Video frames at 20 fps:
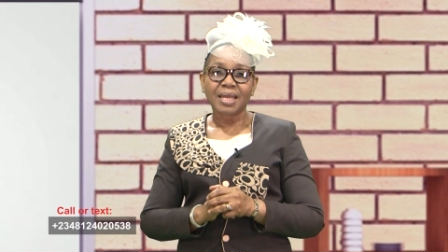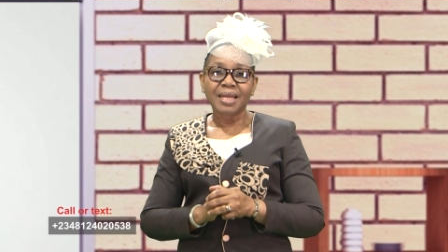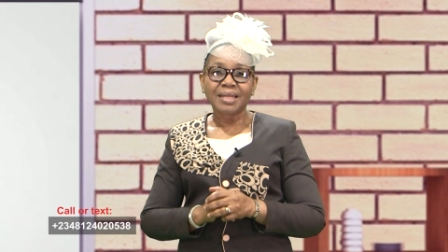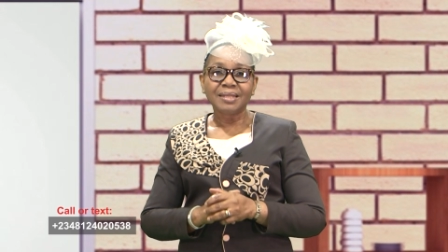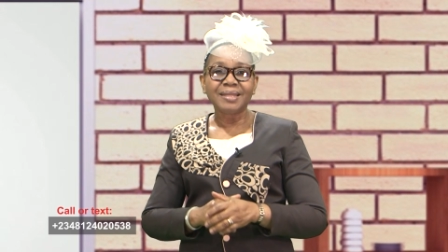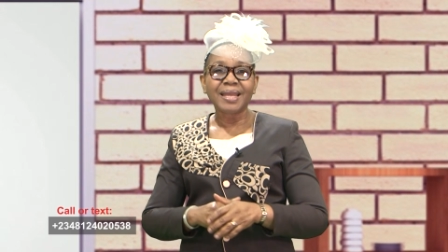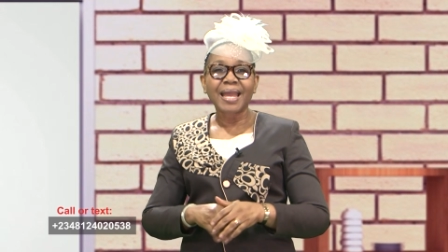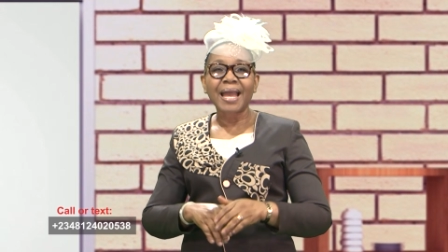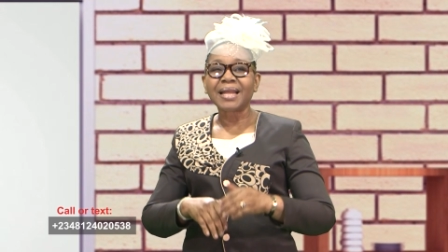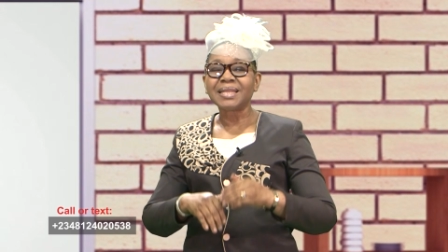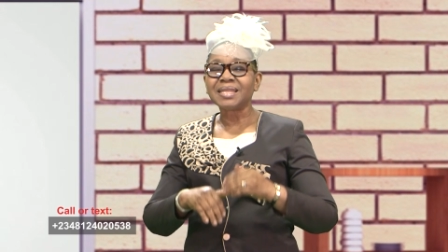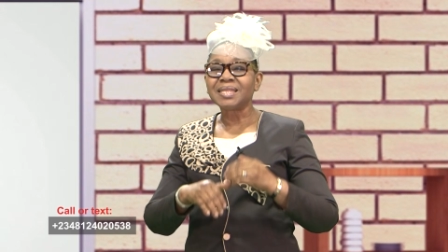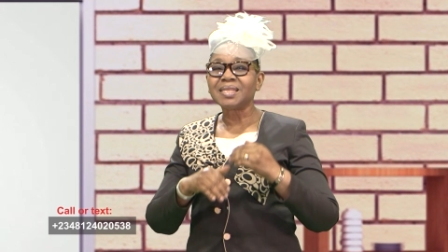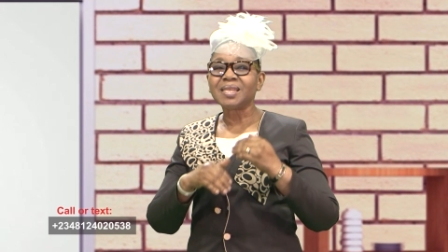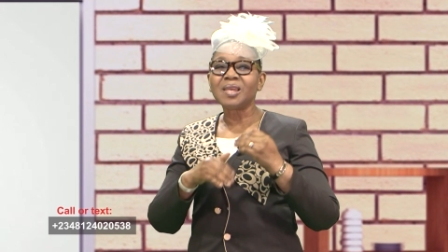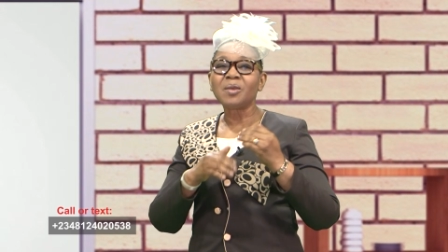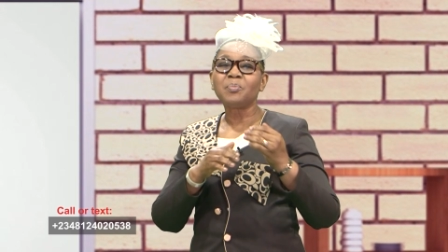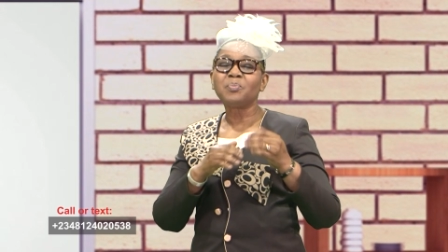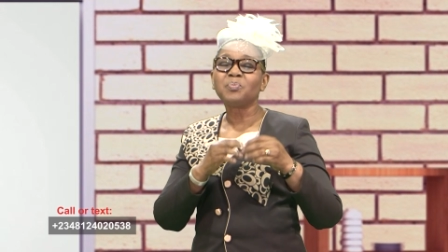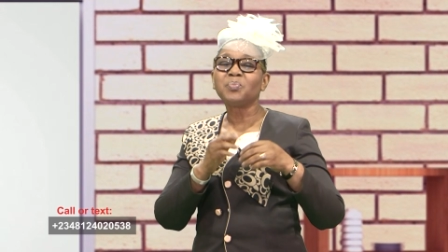they are
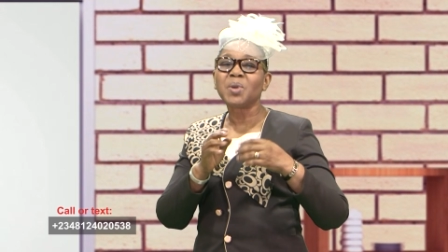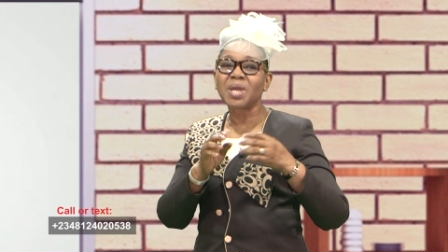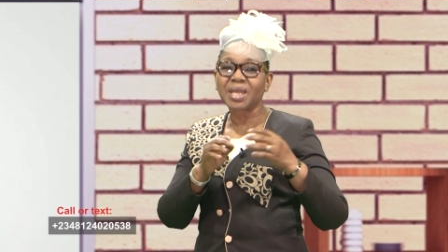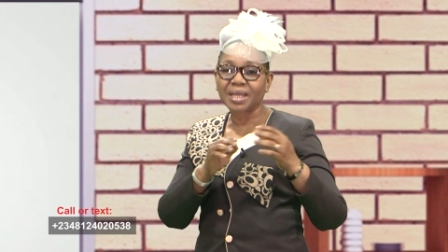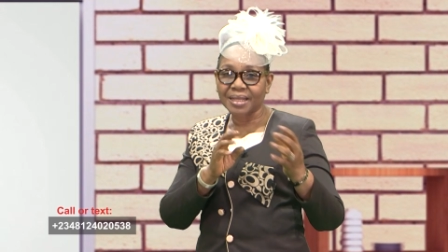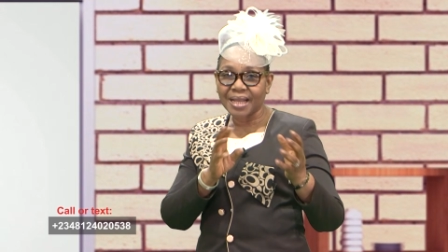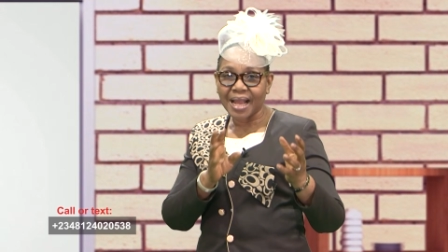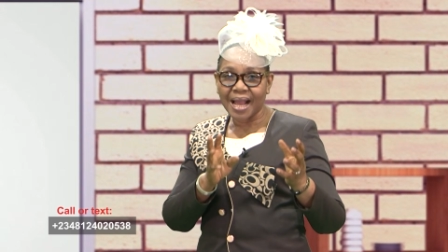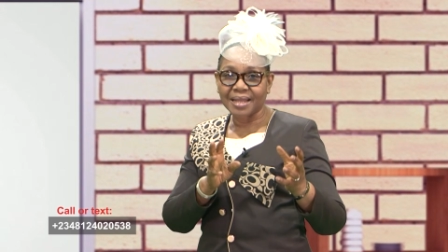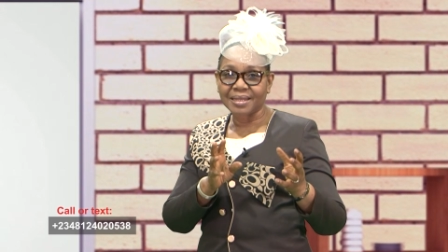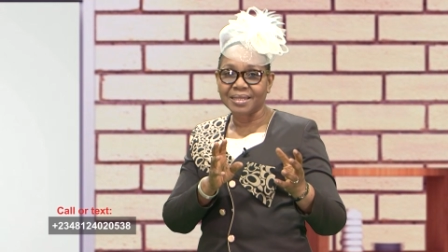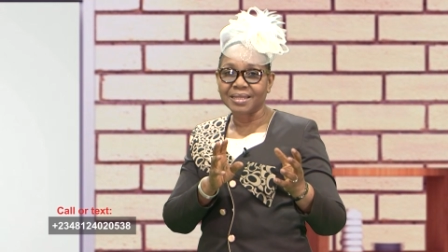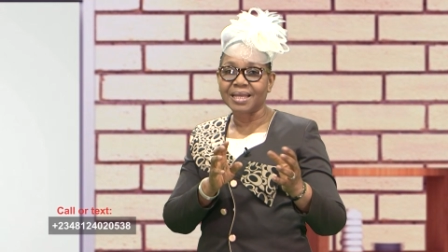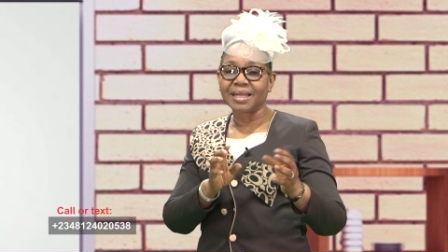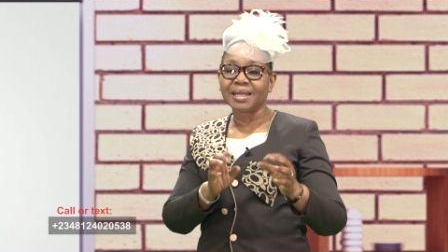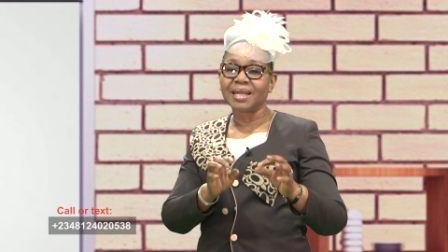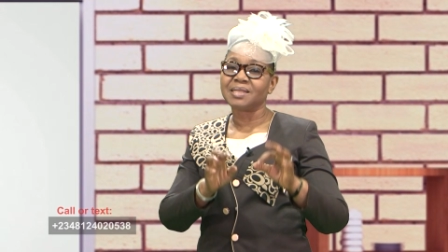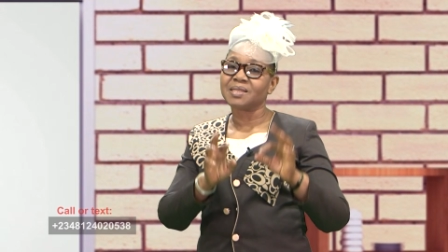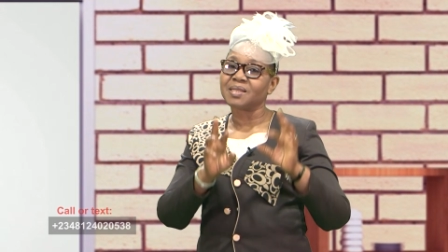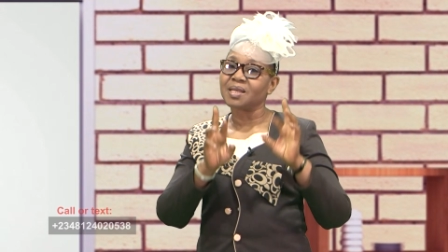typically,
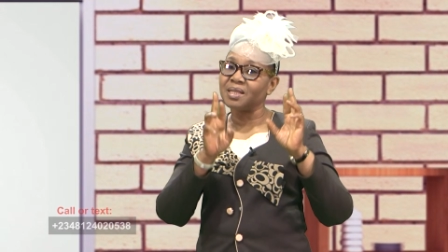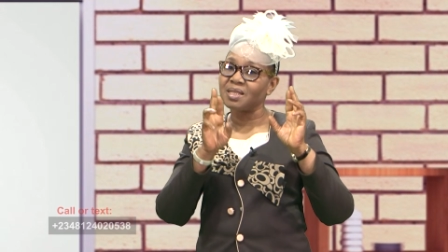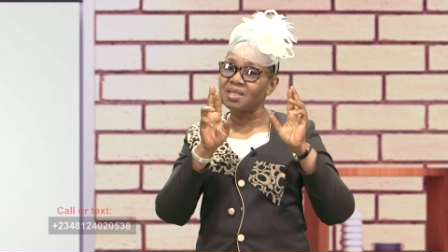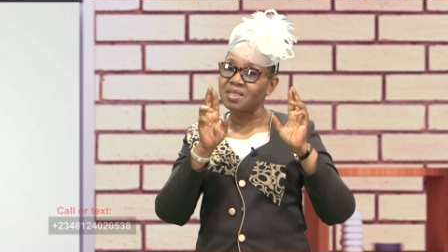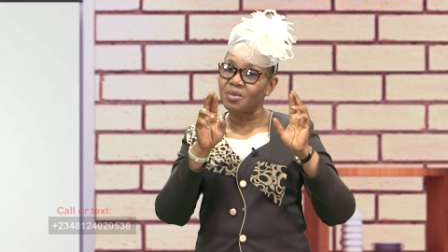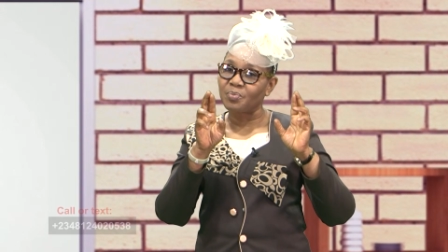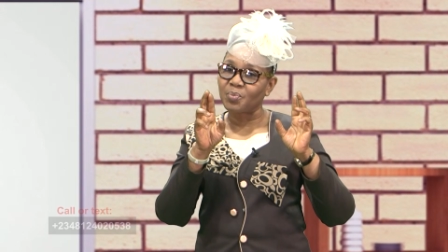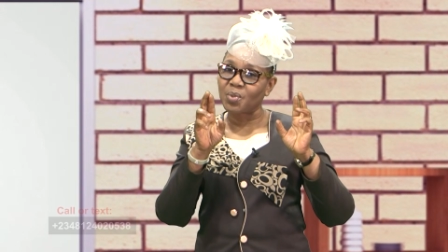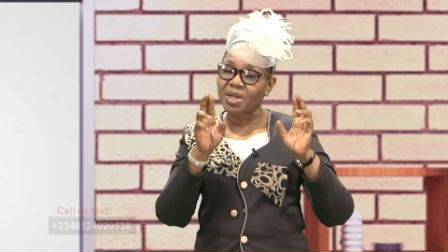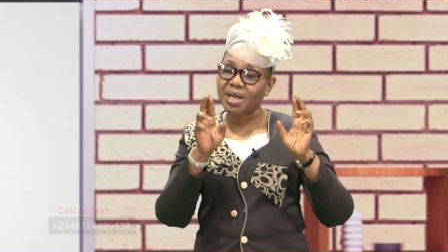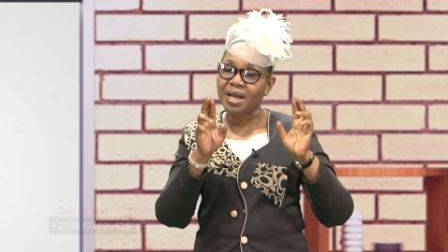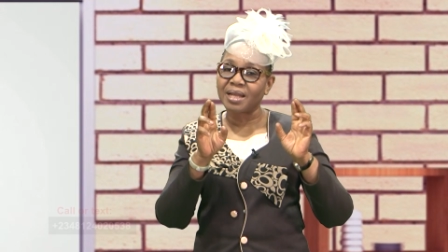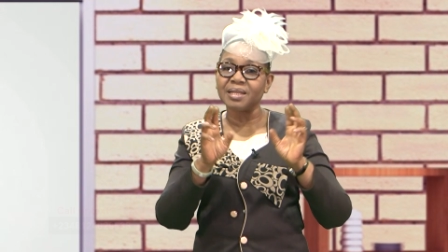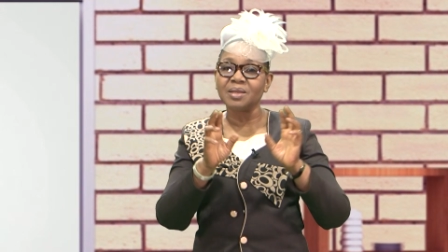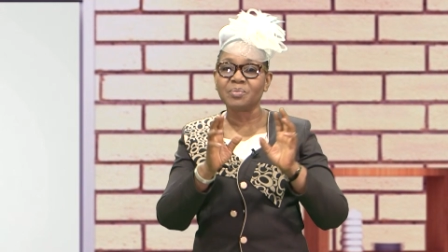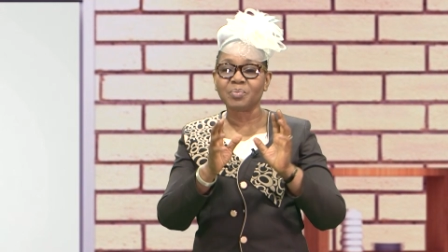and I say typically